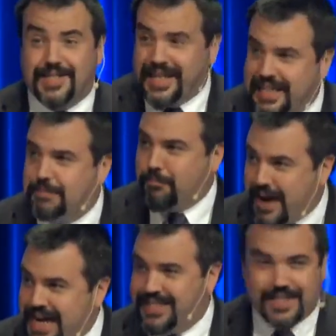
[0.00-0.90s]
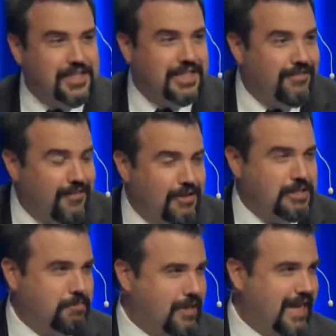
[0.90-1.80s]
sing his praises in the
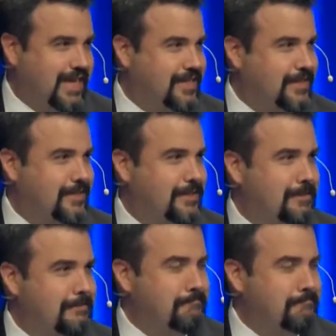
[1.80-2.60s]
first place.